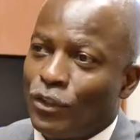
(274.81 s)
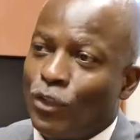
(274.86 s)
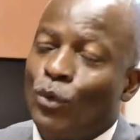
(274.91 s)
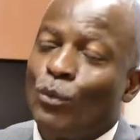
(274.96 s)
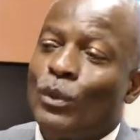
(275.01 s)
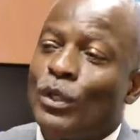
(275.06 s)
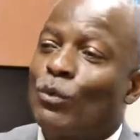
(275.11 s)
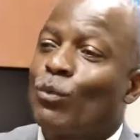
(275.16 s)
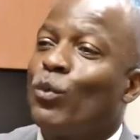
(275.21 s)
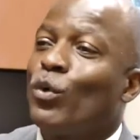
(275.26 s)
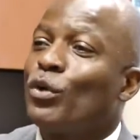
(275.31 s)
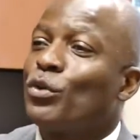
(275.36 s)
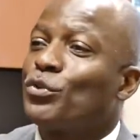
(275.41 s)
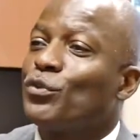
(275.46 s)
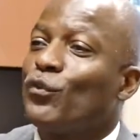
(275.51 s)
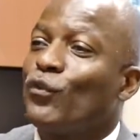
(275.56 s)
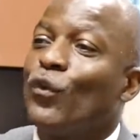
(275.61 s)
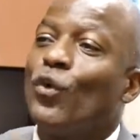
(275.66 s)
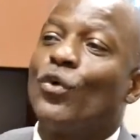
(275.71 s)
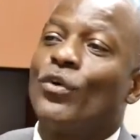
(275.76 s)
No one works
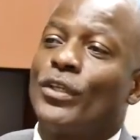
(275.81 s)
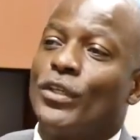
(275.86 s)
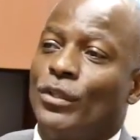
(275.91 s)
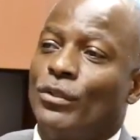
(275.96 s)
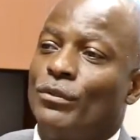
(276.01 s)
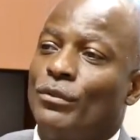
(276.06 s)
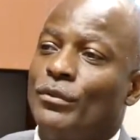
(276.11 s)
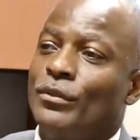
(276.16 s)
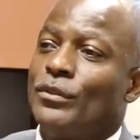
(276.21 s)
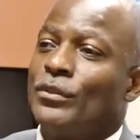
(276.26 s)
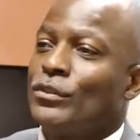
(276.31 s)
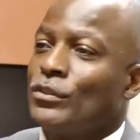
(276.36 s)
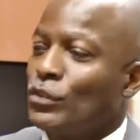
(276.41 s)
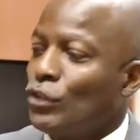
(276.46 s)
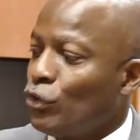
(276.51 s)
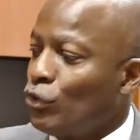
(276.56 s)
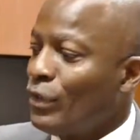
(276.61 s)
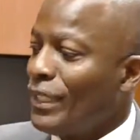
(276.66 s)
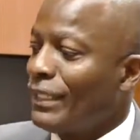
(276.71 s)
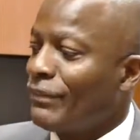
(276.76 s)
for you, so
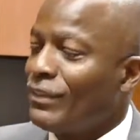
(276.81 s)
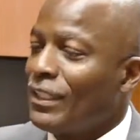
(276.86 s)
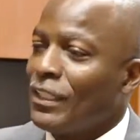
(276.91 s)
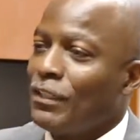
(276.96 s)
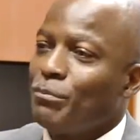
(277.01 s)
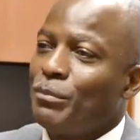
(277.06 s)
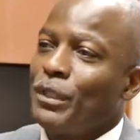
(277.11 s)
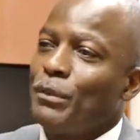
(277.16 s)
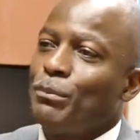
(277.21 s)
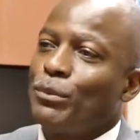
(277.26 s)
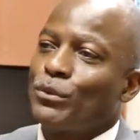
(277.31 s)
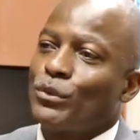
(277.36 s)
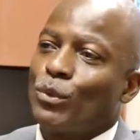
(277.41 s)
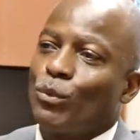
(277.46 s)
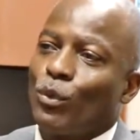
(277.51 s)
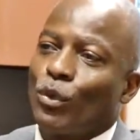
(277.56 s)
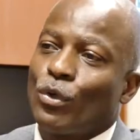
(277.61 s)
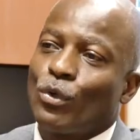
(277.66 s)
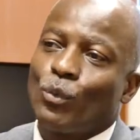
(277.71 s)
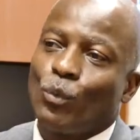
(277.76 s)
you have to get people to
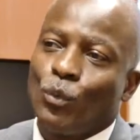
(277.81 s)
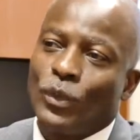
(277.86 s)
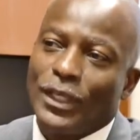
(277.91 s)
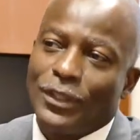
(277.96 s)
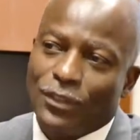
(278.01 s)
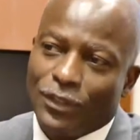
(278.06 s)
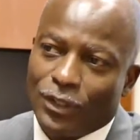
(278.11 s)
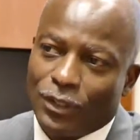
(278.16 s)
work with